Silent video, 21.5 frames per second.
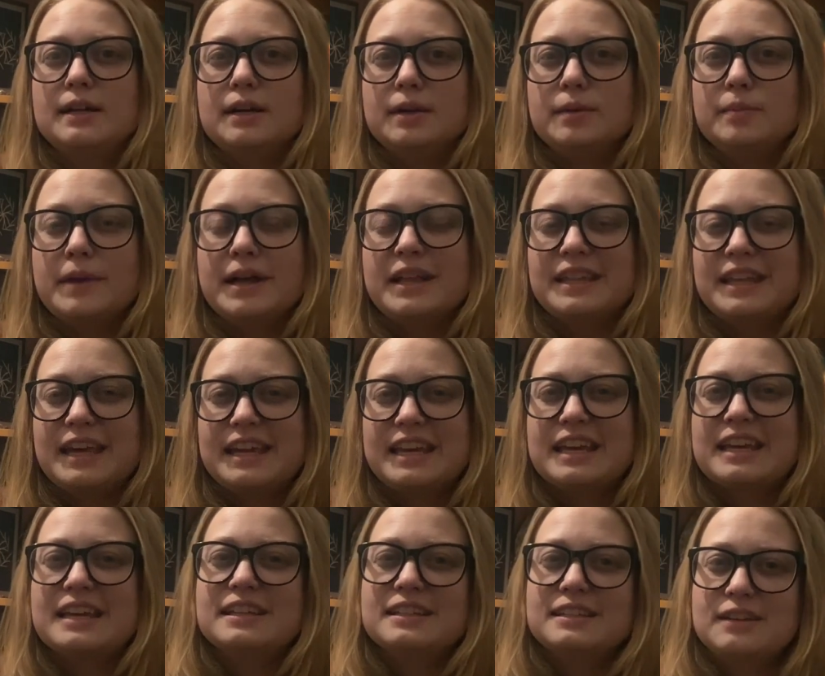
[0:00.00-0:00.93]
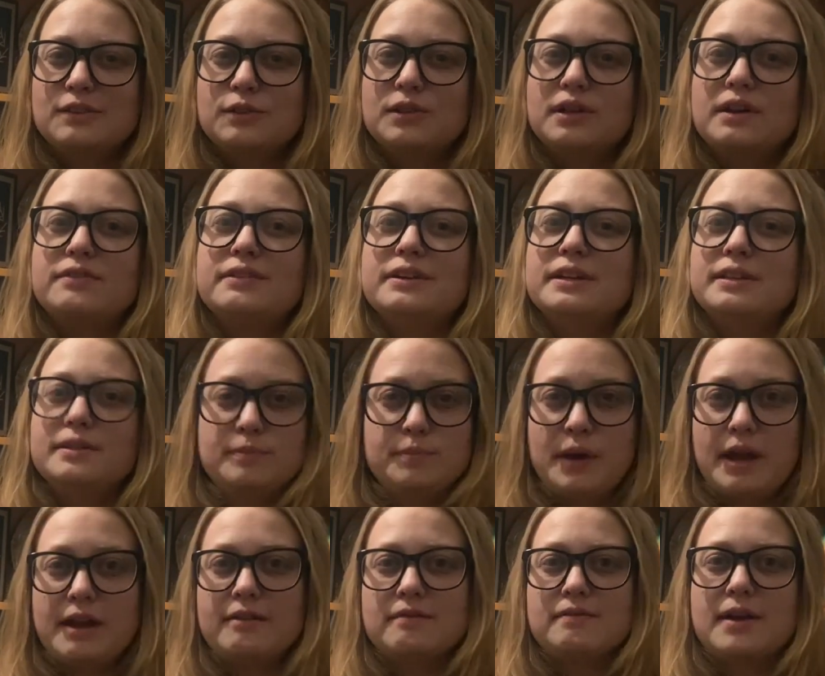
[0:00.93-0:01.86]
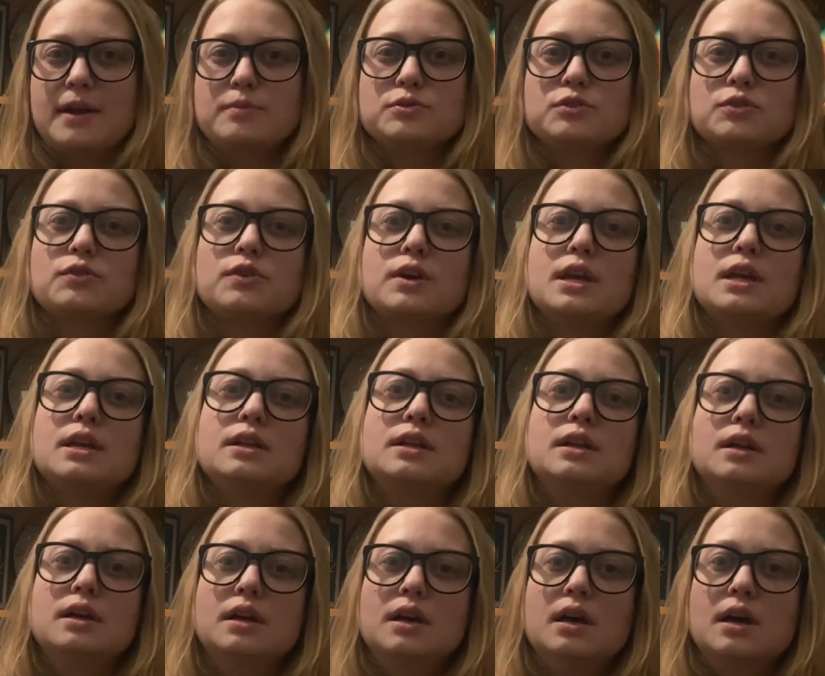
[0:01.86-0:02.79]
I like it, don't love it. Pirate vibes are great.